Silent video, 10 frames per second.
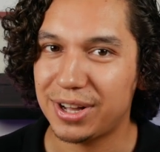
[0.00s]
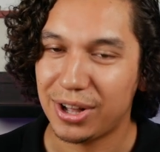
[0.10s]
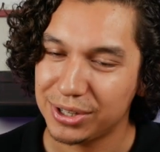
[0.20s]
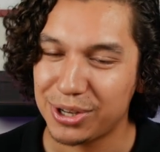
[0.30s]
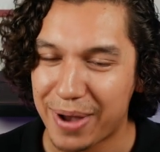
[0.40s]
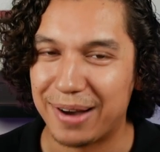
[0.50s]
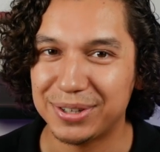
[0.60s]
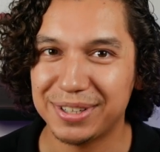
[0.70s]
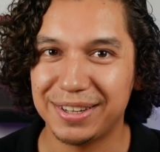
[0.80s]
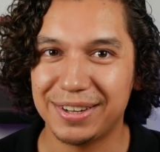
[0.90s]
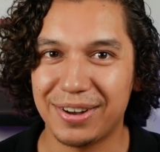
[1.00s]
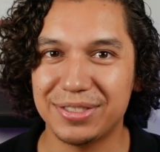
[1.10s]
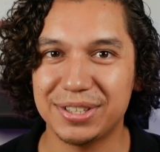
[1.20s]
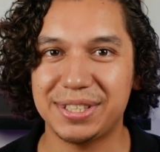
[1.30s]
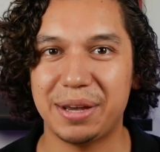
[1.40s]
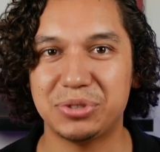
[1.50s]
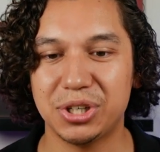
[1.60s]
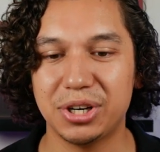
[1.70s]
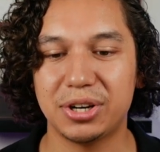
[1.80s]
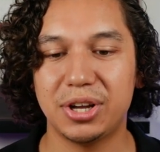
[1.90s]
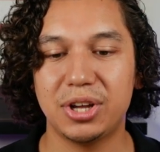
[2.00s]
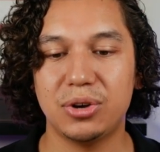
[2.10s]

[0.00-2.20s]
also out on the same turn,